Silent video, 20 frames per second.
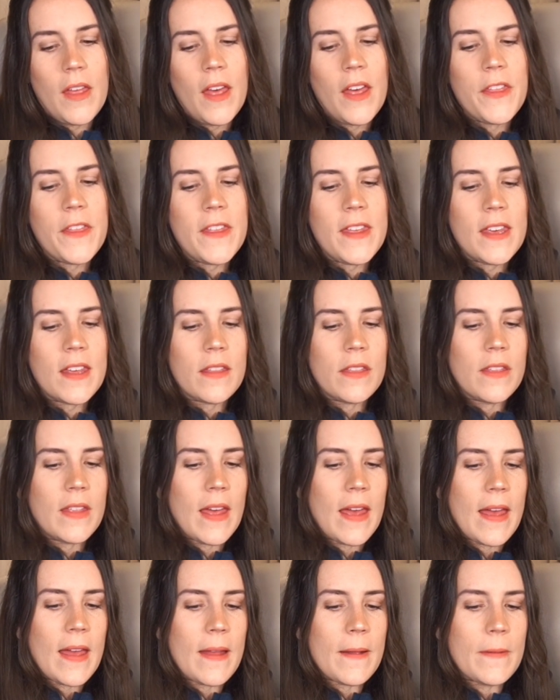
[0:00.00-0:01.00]
think
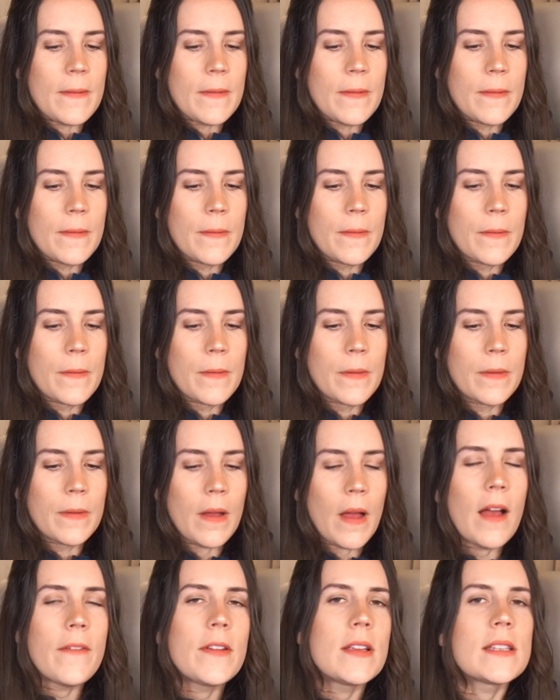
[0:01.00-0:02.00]
that
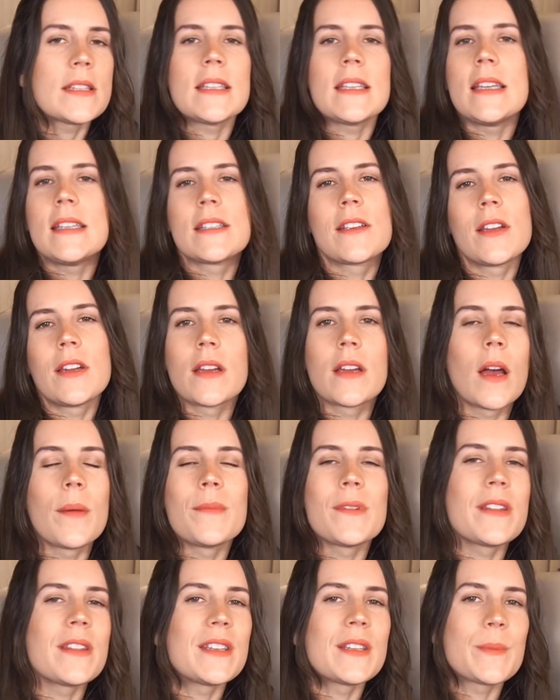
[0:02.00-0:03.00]
obviously he's going to
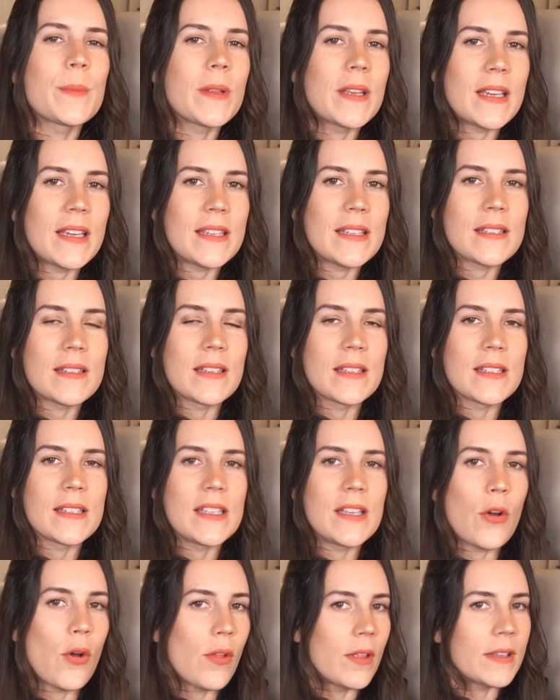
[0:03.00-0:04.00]
come to this place. That's
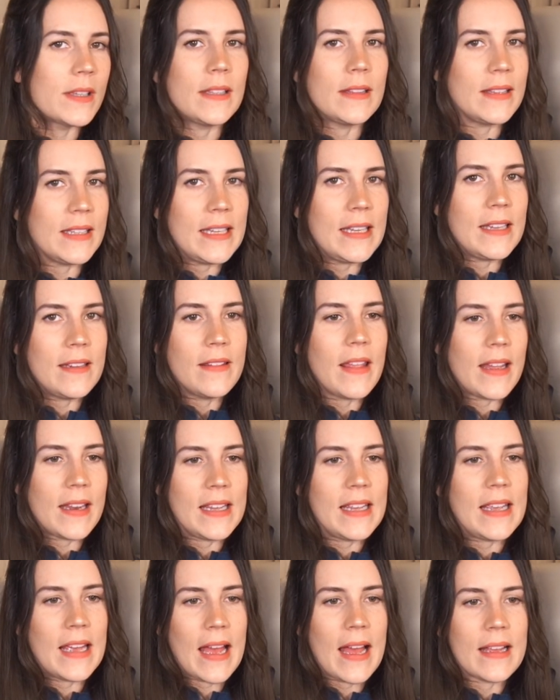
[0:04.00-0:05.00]
the only lead that
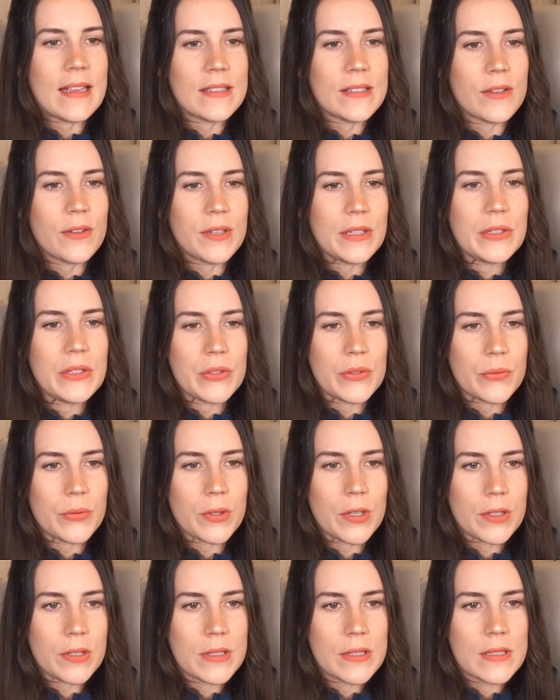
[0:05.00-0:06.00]
he has on his
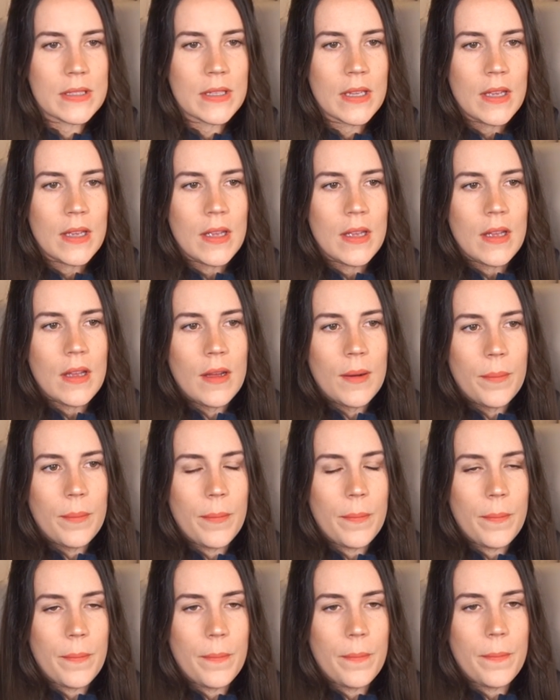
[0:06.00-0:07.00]
swords.
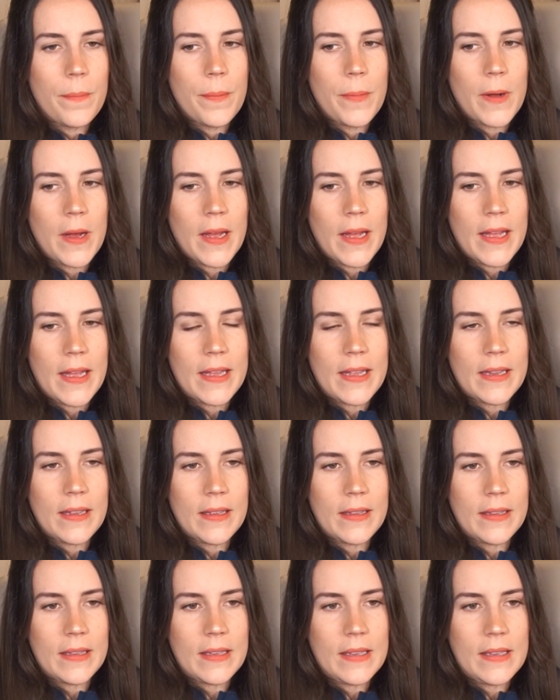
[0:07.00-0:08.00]

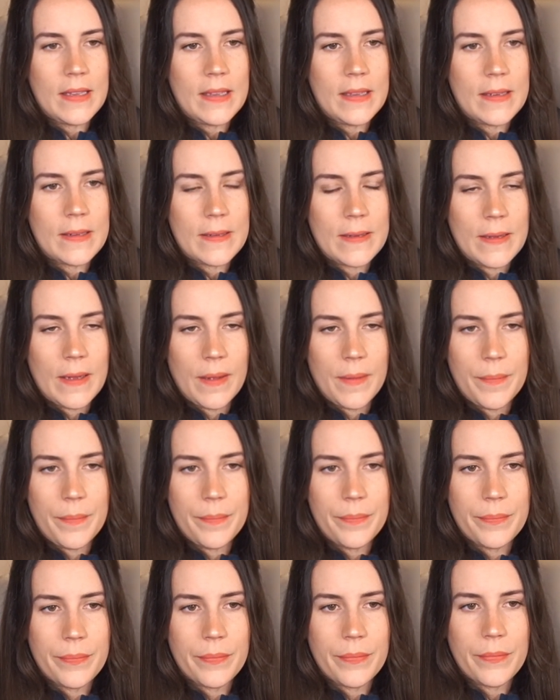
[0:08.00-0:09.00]
But he
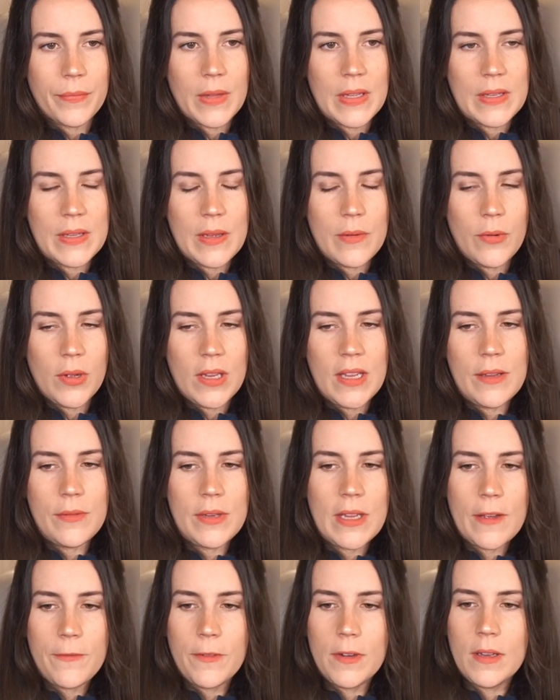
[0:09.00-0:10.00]

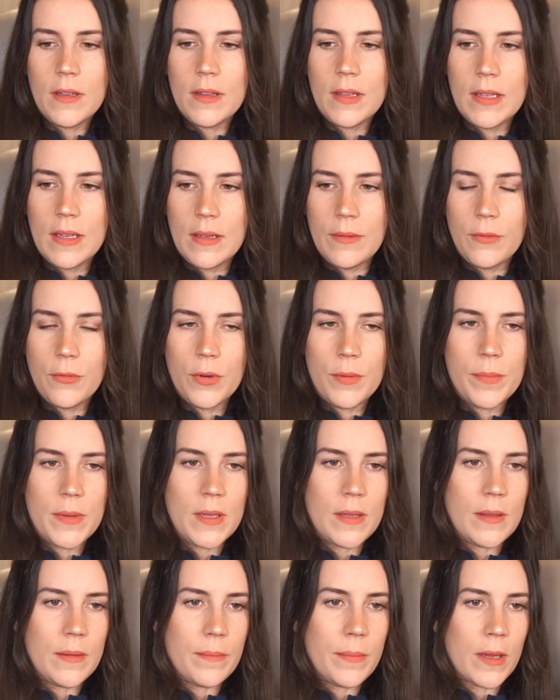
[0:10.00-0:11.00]
definitely would
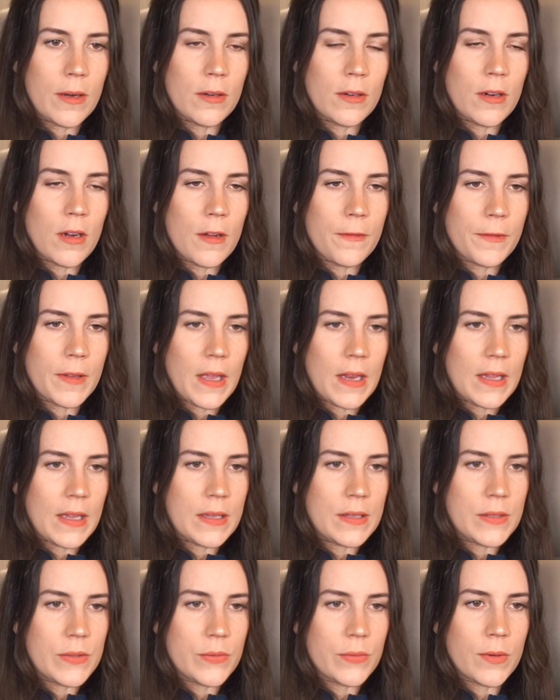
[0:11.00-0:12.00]
be better off getting
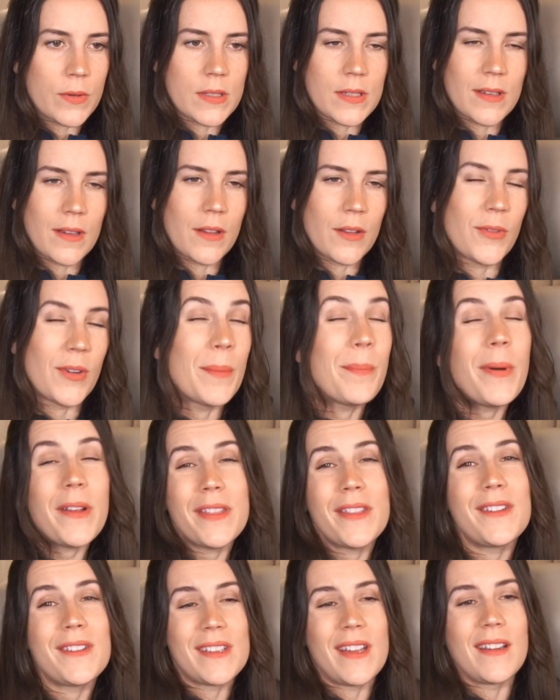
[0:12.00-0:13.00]
his swords another way.
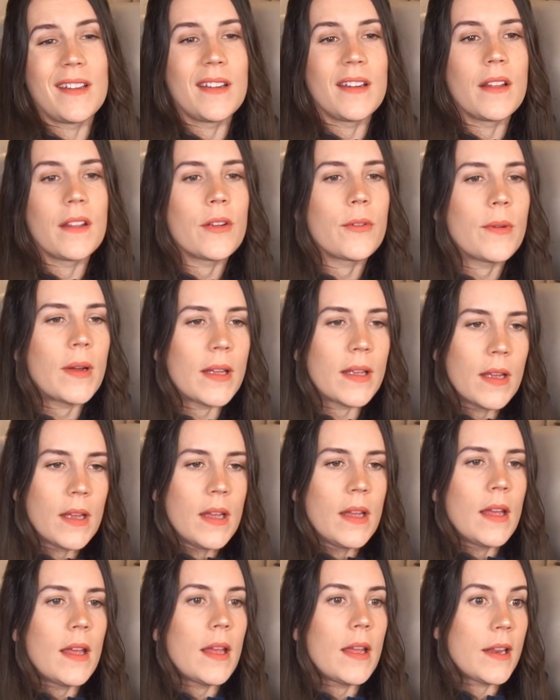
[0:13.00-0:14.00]
But there's not another way.
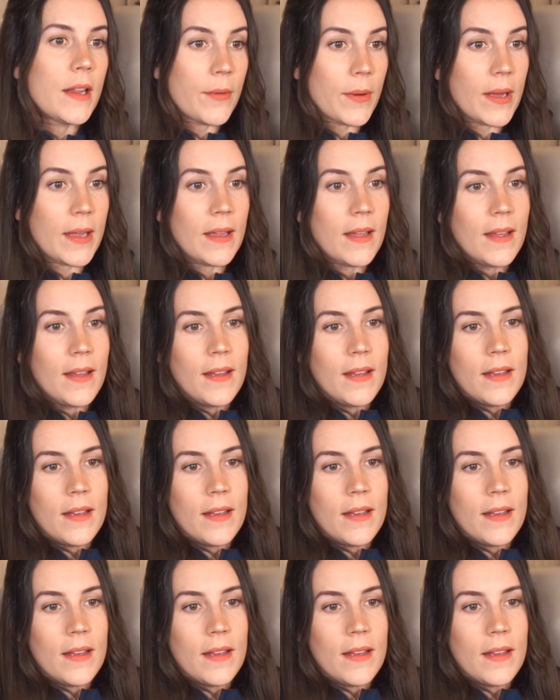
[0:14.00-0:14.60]
Anyway,